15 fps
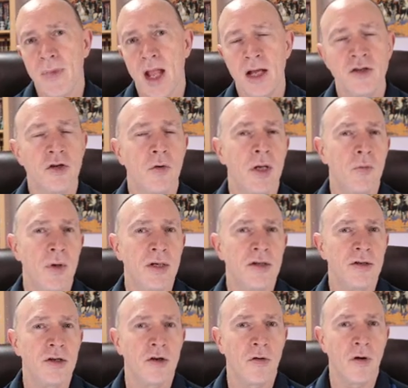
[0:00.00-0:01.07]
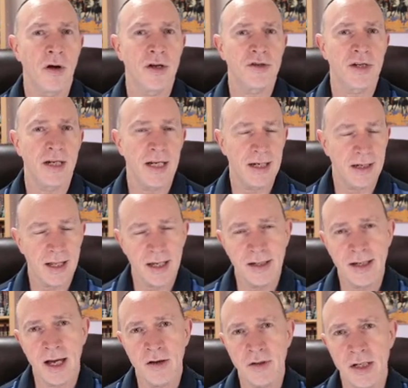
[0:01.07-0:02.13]
And so he went to the cross and he laid
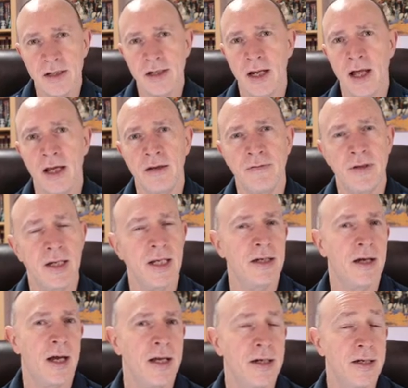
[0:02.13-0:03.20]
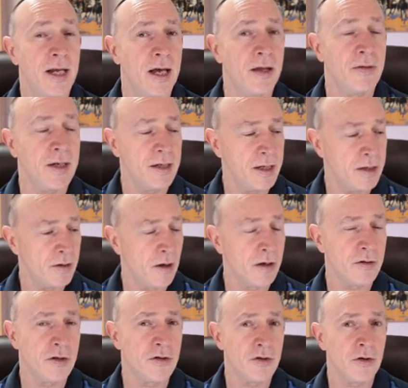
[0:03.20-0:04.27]
down his life and he died a death he did
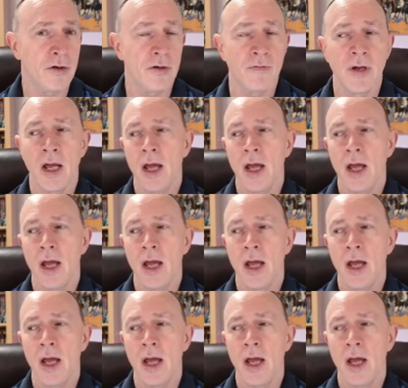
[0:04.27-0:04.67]
not deserve.